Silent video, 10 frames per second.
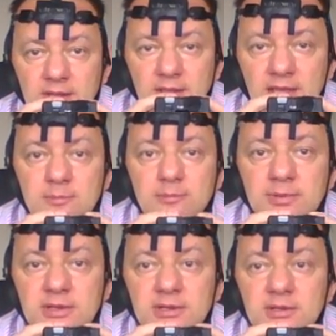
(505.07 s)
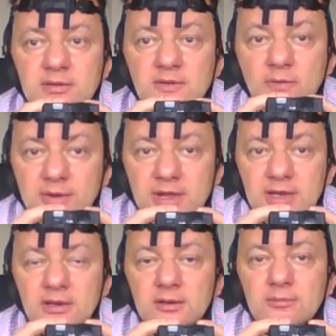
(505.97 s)

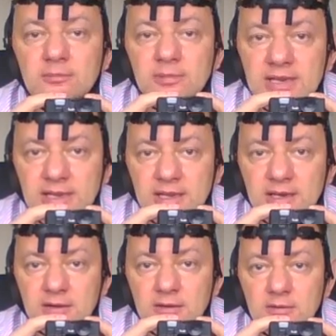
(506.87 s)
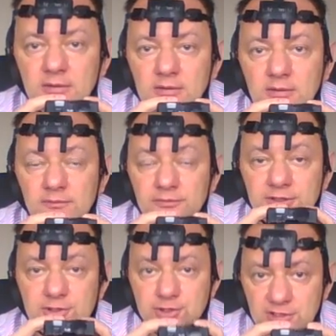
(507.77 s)
MP3 player, the
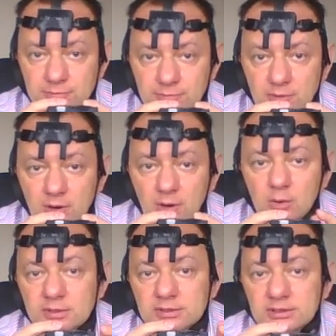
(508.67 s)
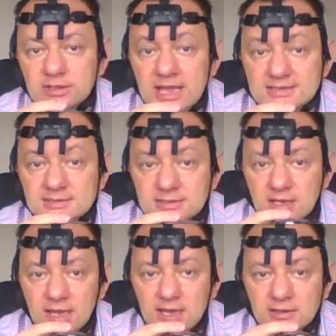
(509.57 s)
chip or the SD
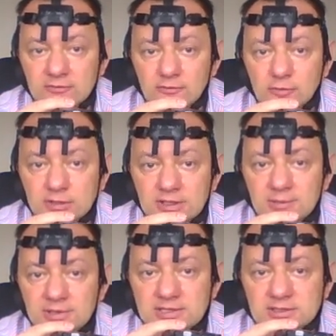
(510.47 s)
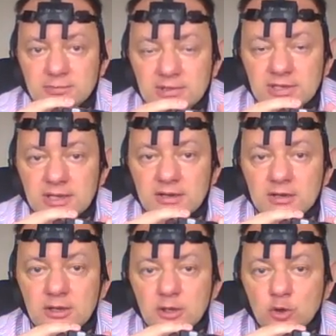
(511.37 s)
card for the MP3 player,
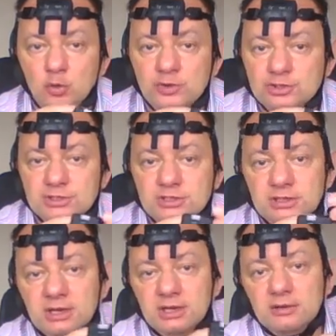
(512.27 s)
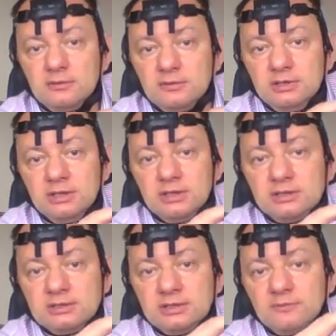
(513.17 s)
which is here is
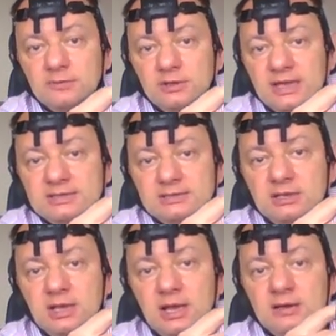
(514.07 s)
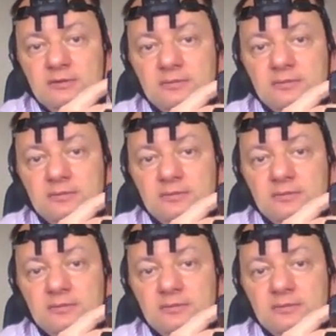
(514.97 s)
the SD card,